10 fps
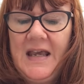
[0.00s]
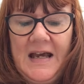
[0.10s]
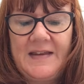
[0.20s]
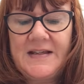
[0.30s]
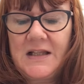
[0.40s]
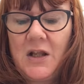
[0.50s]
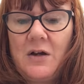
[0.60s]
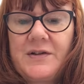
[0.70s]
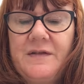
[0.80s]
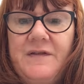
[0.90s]
And there's
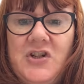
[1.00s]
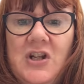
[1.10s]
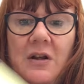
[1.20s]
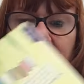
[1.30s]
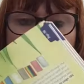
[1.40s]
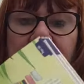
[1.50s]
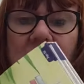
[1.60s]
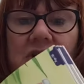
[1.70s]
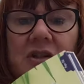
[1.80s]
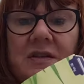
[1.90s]
lots of
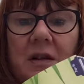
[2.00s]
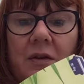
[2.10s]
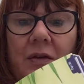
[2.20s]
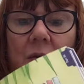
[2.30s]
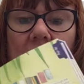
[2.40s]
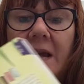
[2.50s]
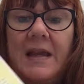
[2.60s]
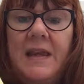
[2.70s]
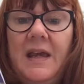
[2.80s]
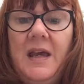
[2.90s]
visualizations along the
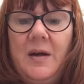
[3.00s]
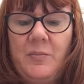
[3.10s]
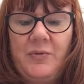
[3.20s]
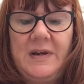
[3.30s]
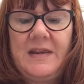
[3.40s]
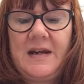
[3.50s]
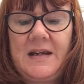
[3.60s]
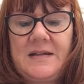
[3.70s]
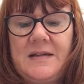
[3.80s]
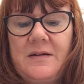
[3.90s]
way and breathing
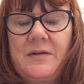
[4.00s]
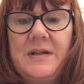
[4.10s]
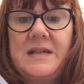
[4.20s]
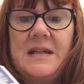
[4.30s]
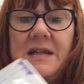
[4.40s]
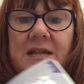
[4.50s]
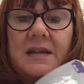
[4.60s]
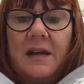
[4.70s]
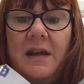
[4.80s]
exercises.